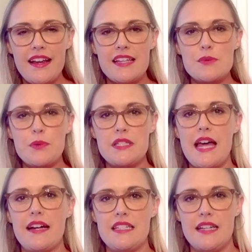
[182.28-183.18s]
is
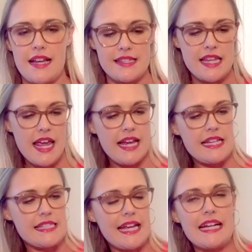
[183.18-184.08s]
protecting us.
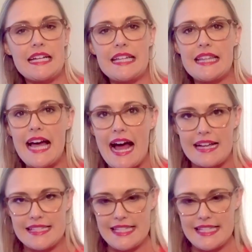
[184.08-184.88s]
He's like a glass.